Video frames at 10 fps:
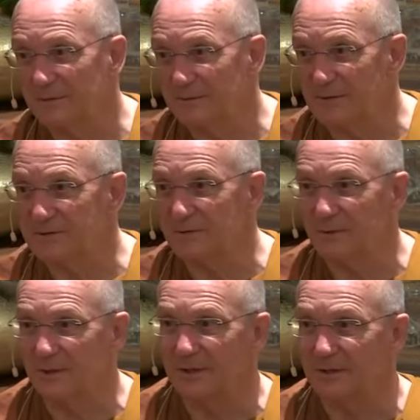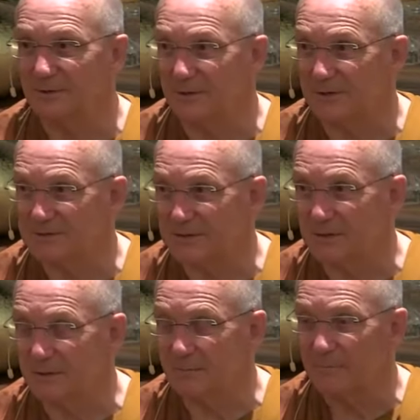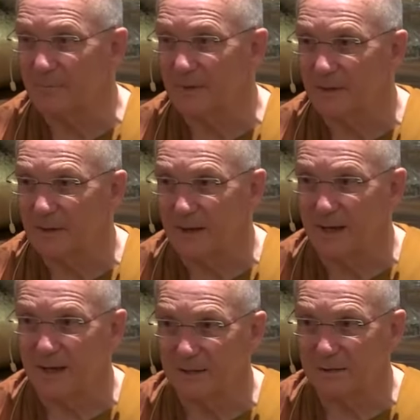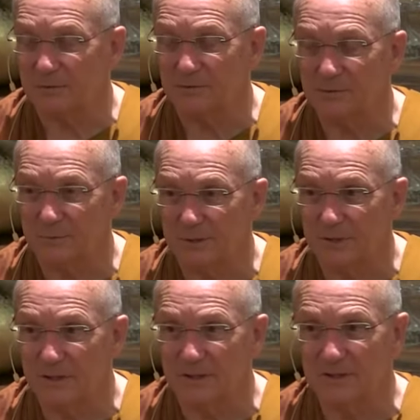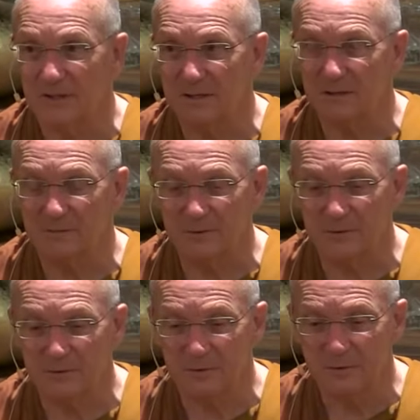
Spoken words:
That's a really interesting angle to be attentive to.